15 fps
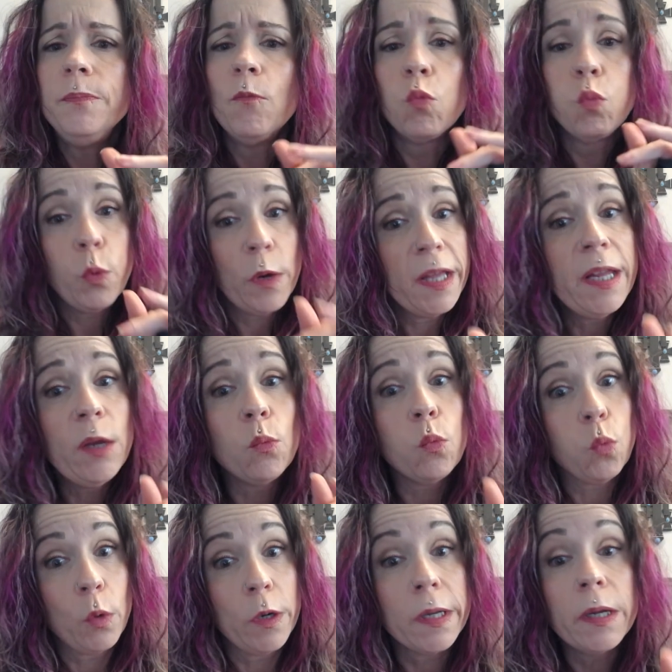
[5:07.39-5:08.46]
Really,
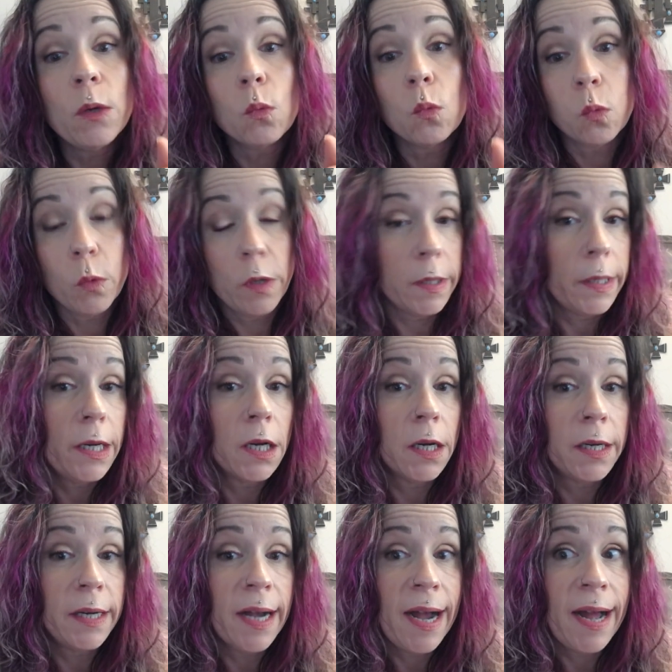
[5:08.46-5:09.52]
really, really
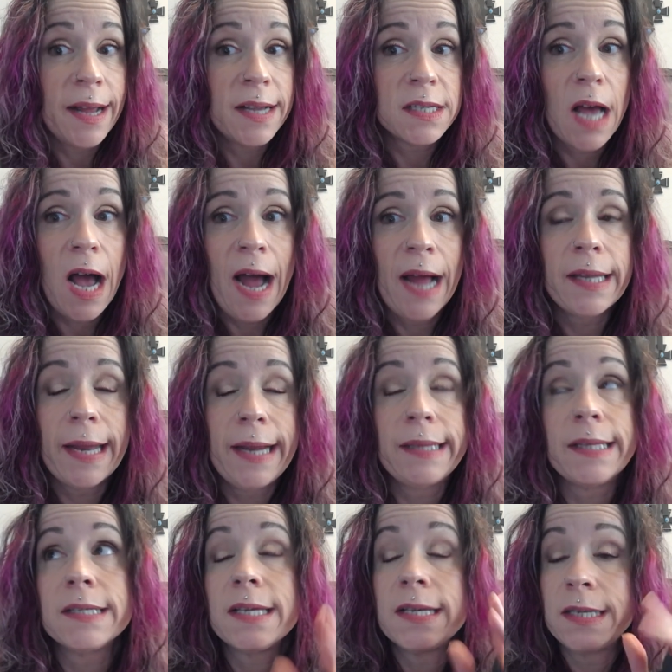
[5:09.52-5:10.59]
good, guys. I like
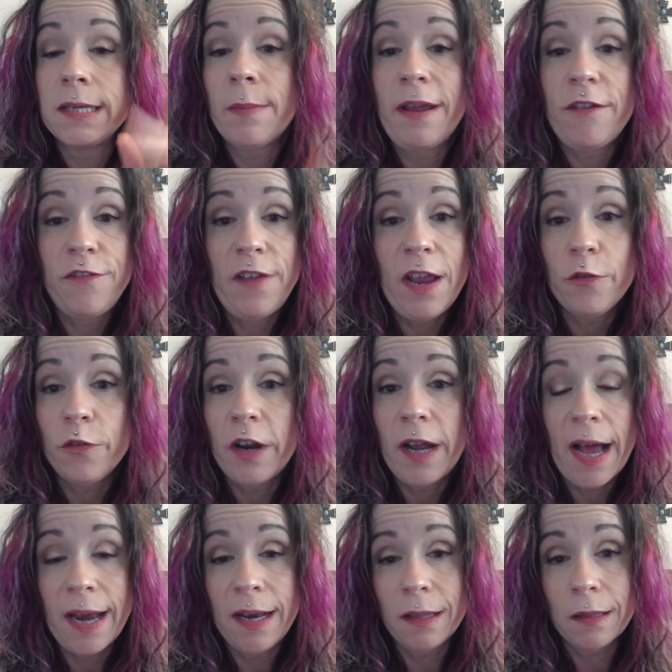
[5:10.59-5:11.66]
this. Is it my favorite
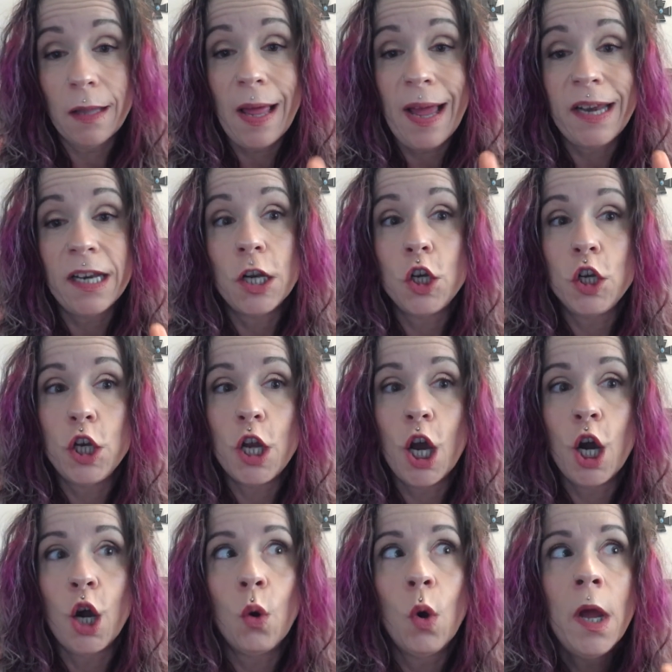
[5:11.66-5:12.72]
out of the line?
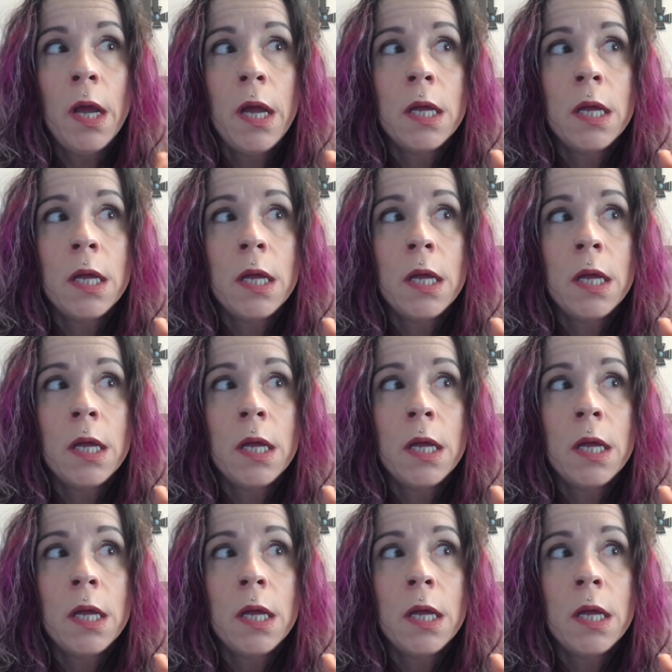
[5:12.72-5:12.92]
No.